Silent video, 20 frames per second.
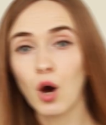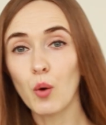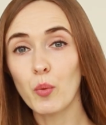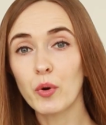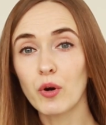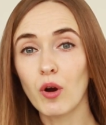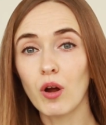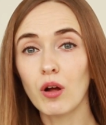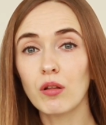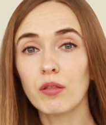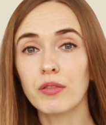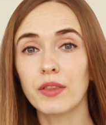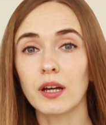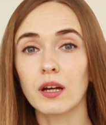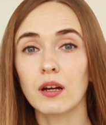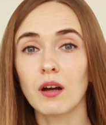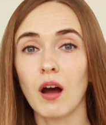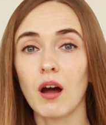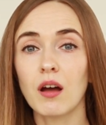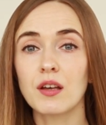Overall,
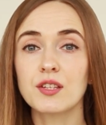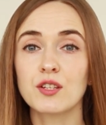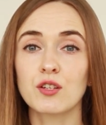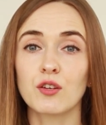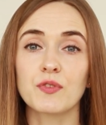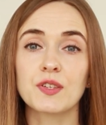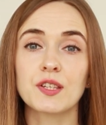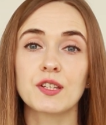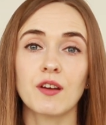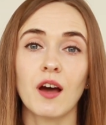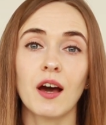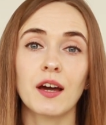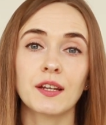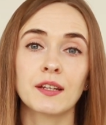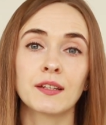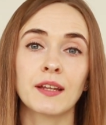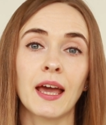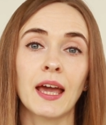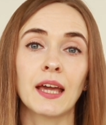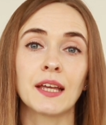the cost of
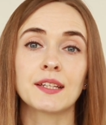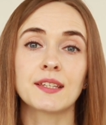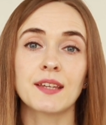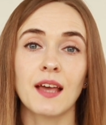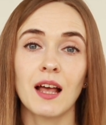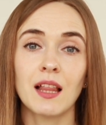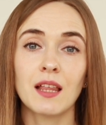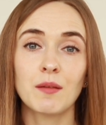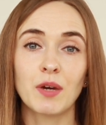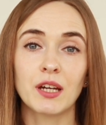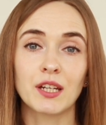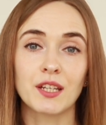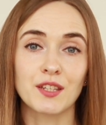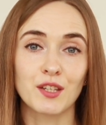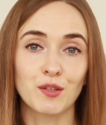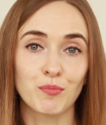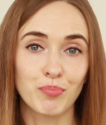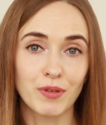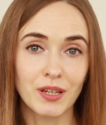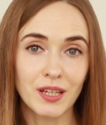starting a
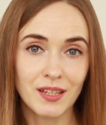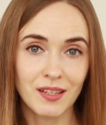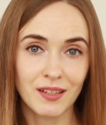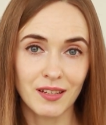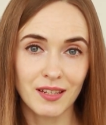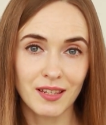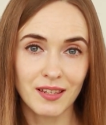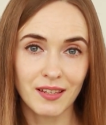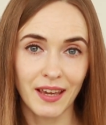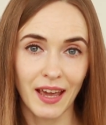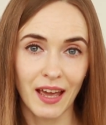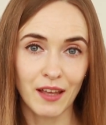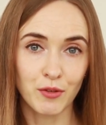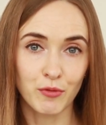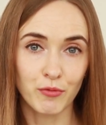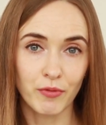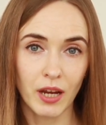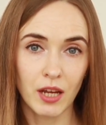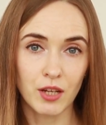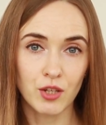telemedicine business
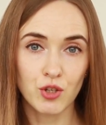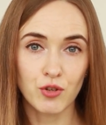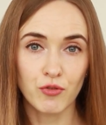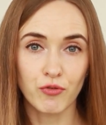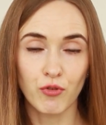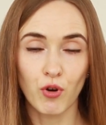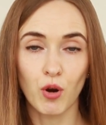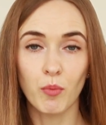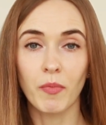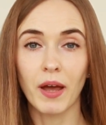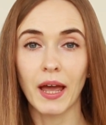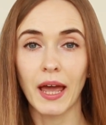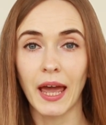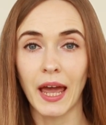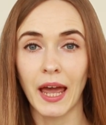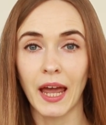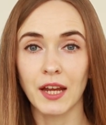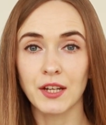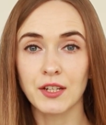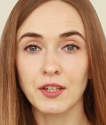can range from
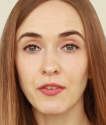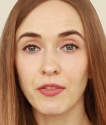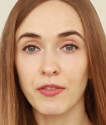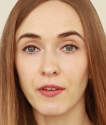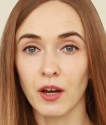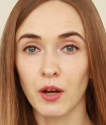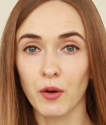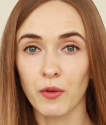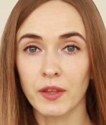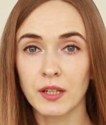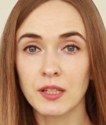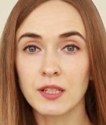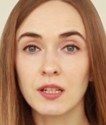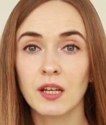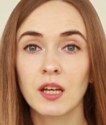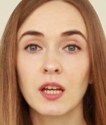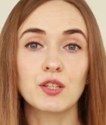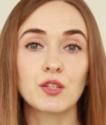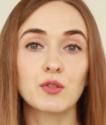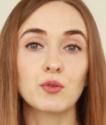$80,000
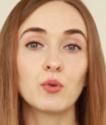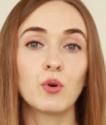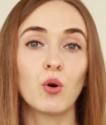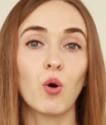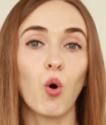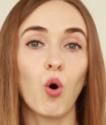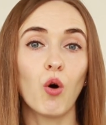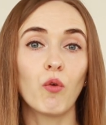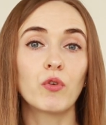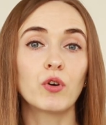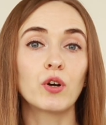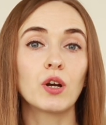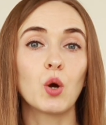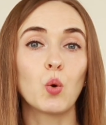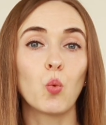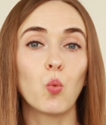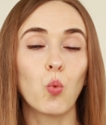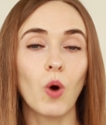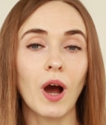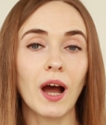to over
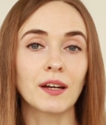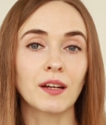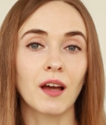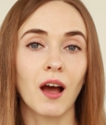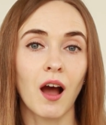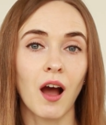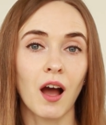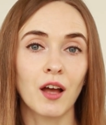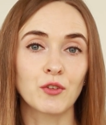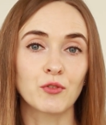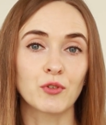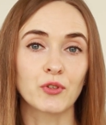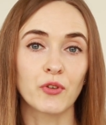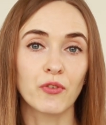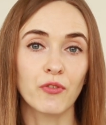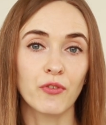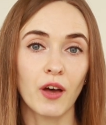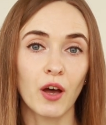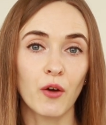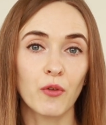
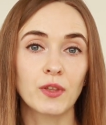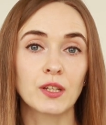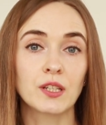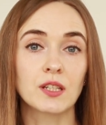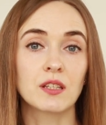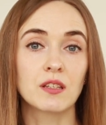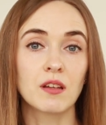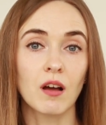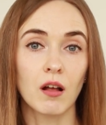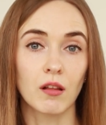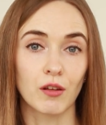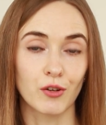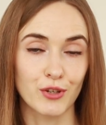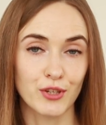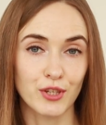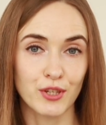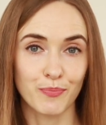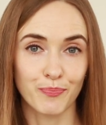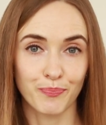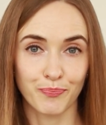
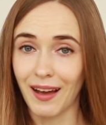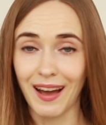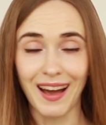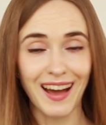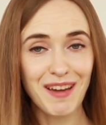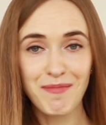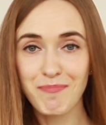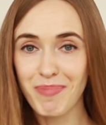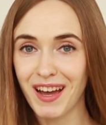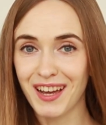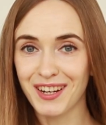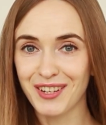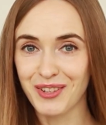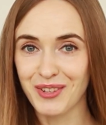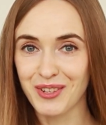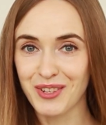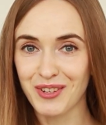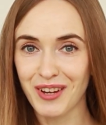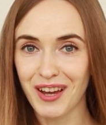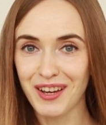$100,000. I bet
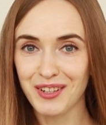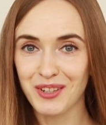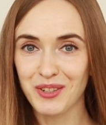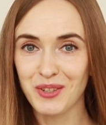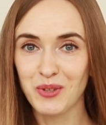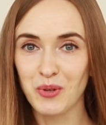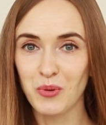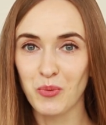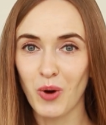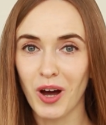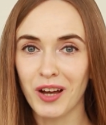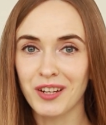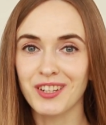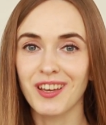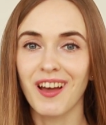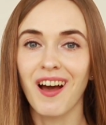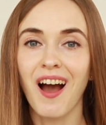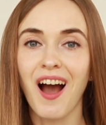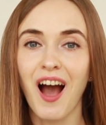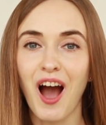you started to
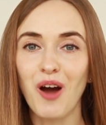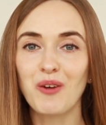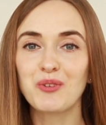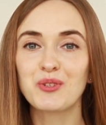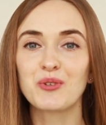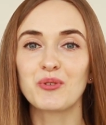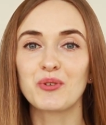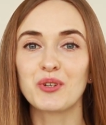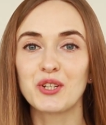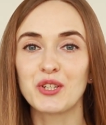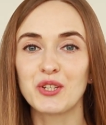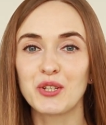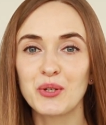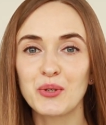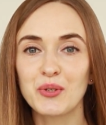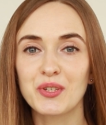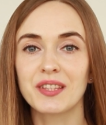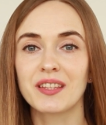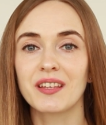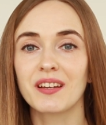wonder how to
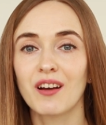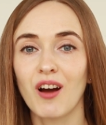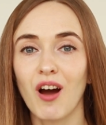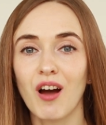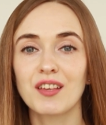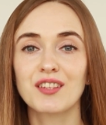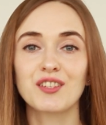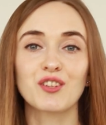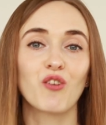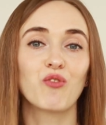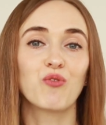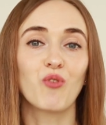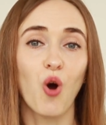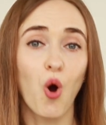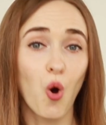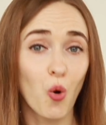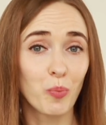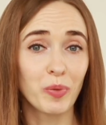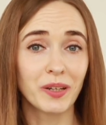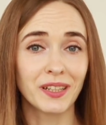reduce the cost of
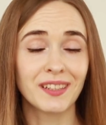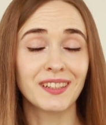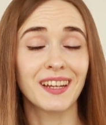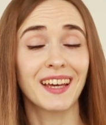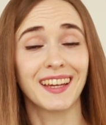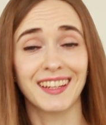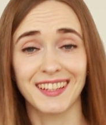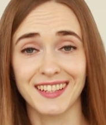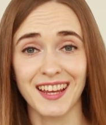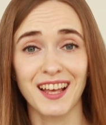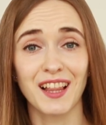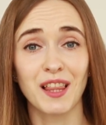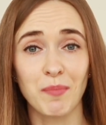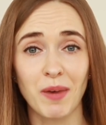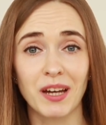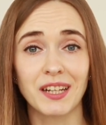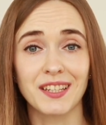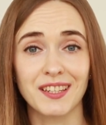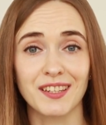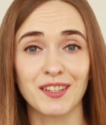opening a
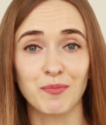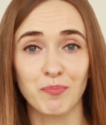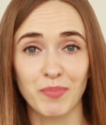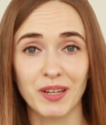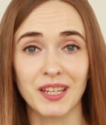telemedicine